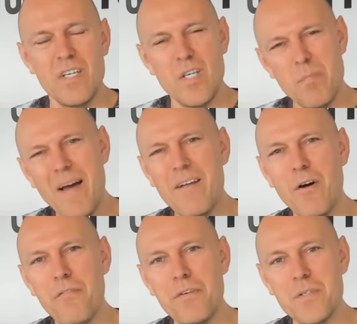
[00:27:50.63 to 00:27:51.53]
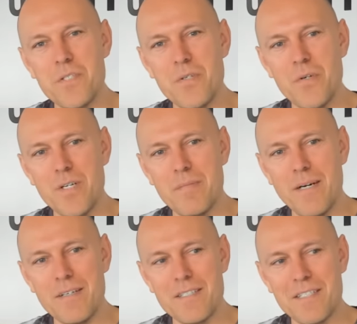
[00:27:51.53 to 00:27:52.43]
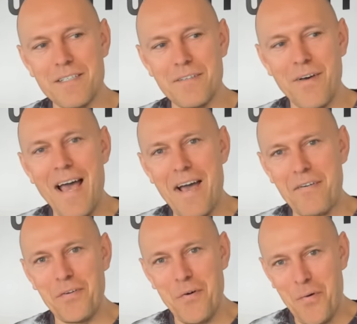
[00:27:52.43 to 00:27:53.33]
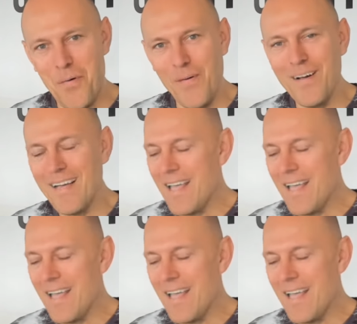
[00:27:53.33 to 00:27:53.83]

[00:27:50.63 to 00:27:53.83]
you might not feel so good about yourself after all.